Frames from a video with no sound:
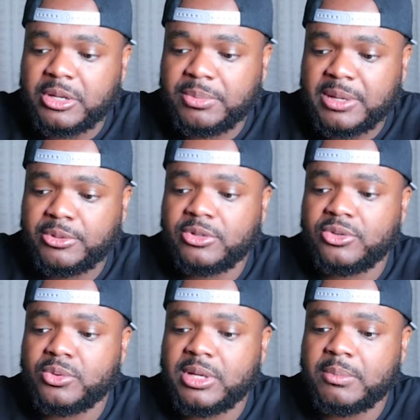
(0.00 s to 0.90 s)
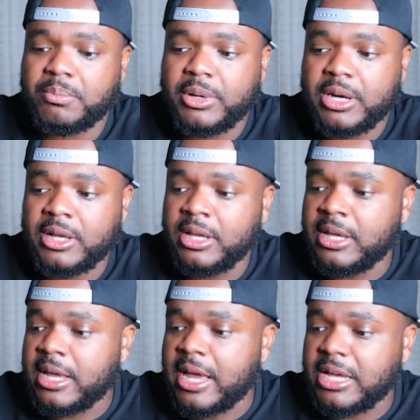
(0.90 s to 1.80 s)
gonna be able to do it. But
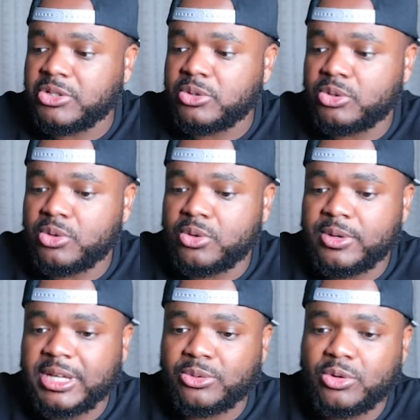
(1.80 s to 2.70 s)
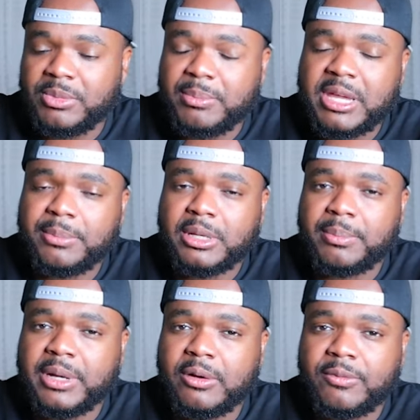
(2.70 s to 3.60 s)
as you saw, it took me maybe
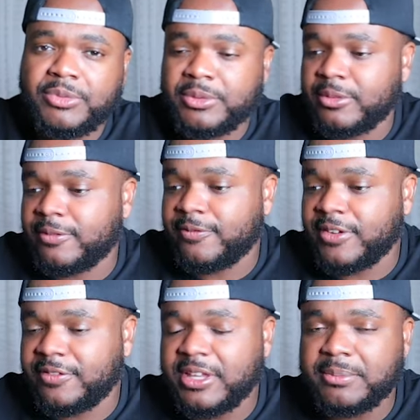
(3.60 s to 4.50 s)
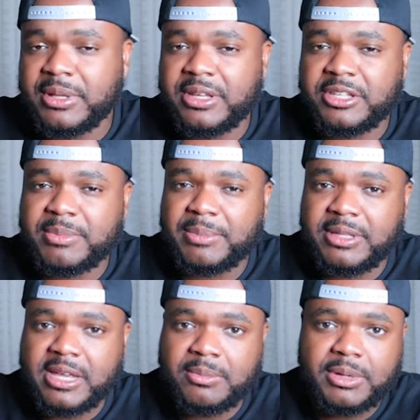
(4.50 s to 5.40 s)
about 15 minutes, maybe
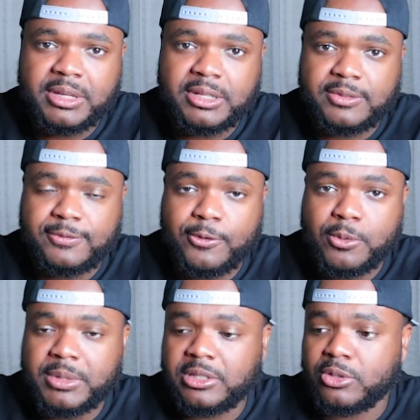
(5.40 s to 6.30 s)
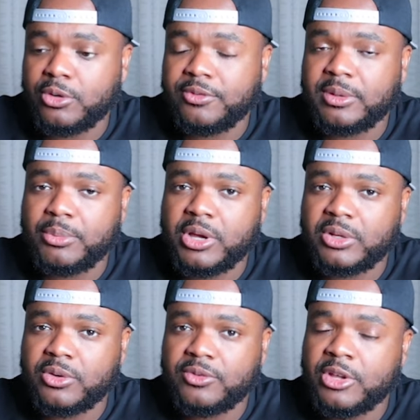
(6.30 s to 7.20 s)
10 minutes for me to go from the
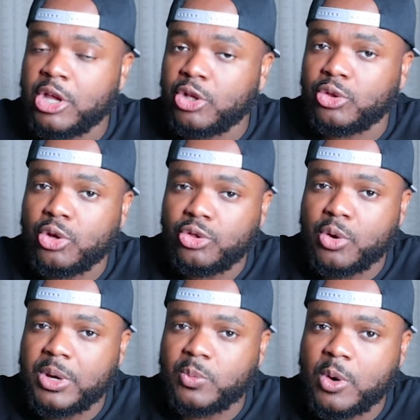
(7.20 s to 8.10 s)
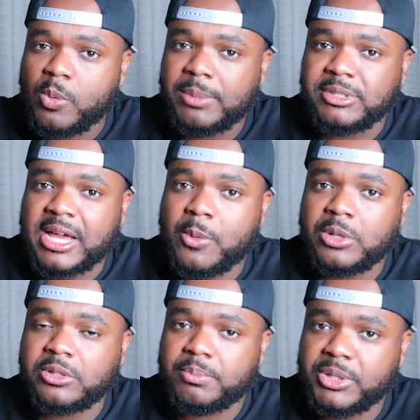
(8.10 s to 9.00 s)
point of not knowing what website I
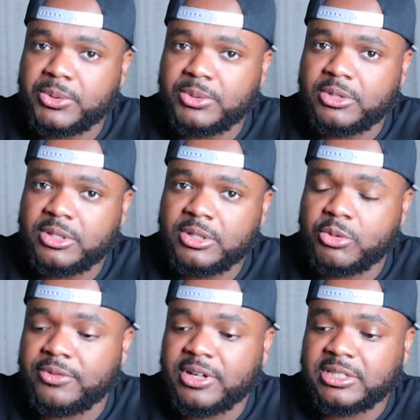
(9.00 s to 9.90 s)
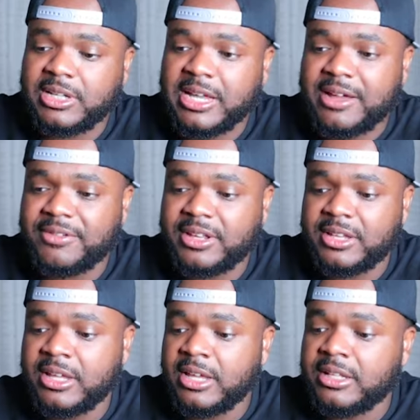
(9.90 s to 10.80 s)
want to build to eventually
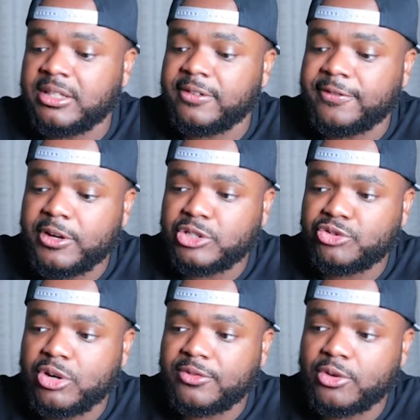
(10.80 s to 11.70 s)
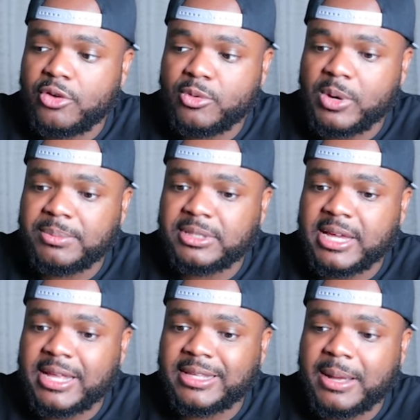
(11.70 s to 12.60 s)
having the first draft of a
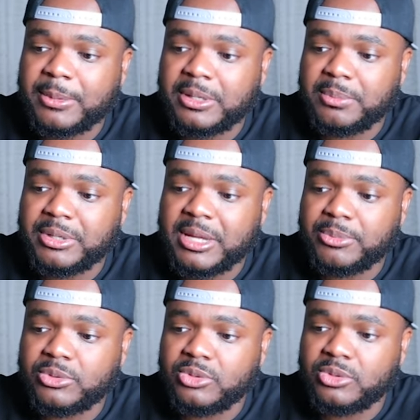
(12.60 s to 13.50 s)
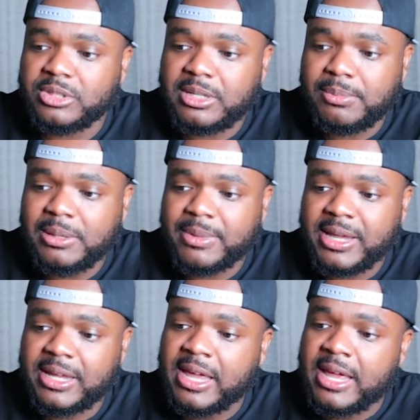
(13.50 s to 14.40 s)
website that I'm going to be able to simply
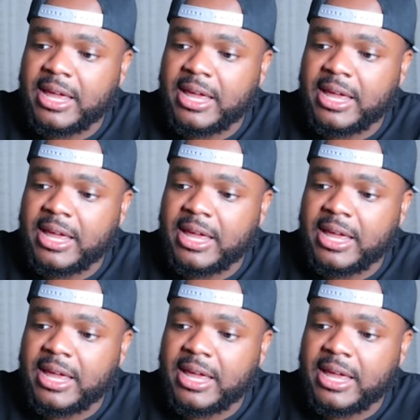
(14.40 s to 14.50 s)
make